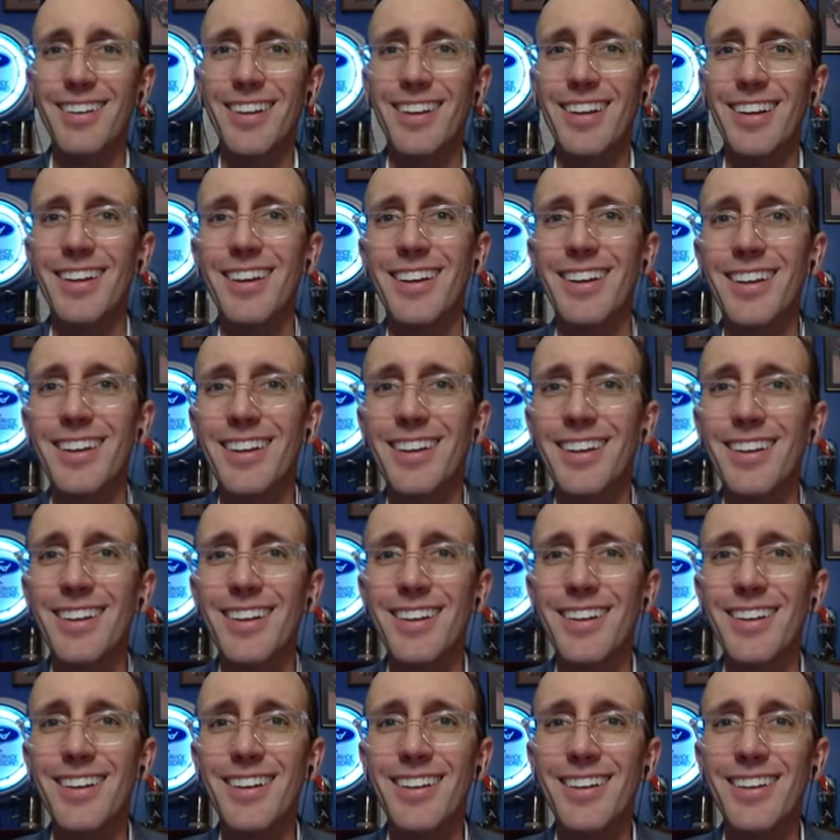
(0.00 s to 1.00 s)

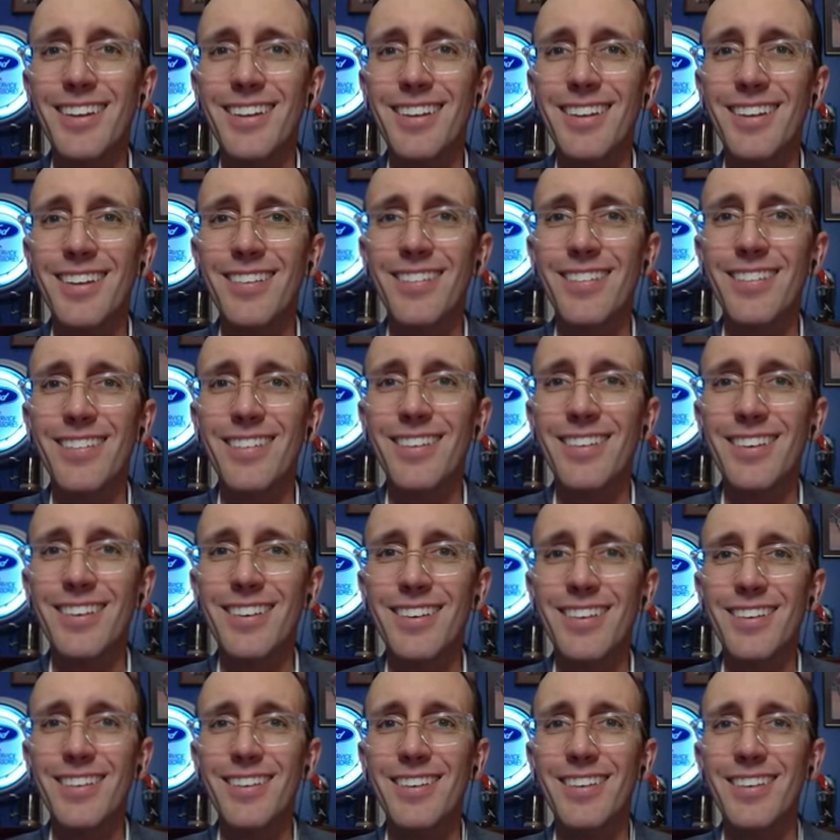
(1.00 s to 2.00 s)

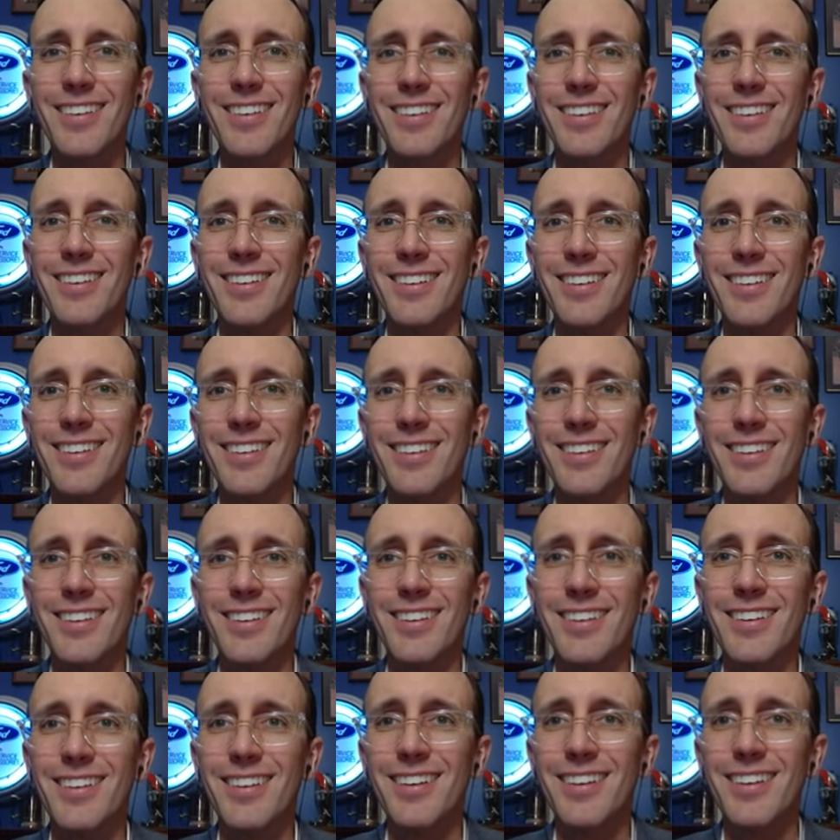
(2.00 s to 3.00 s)

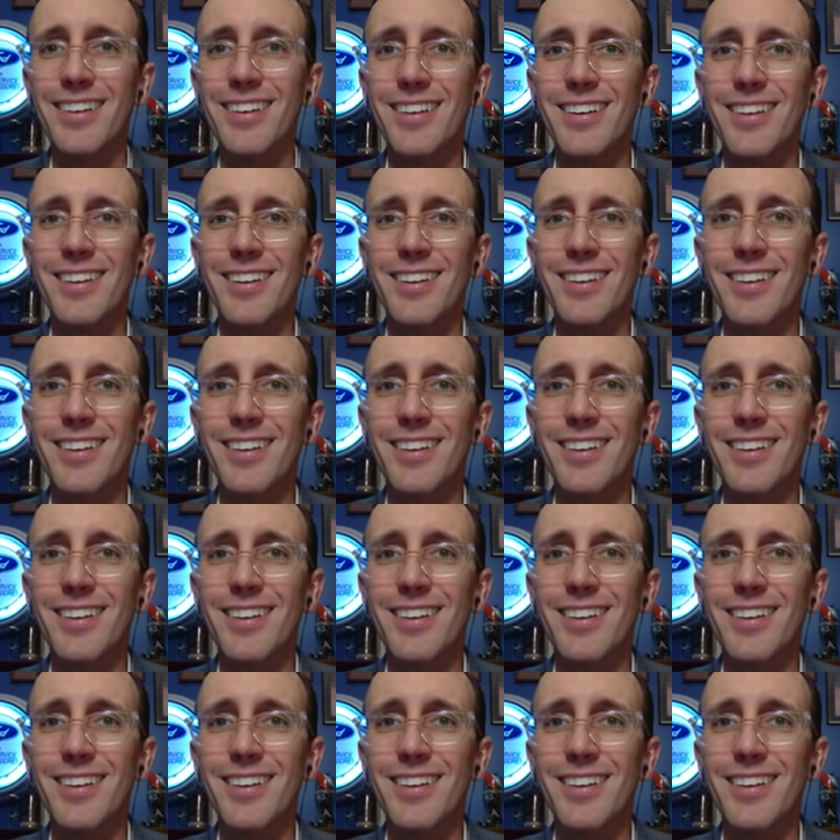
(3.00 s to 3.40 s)
(not speaking)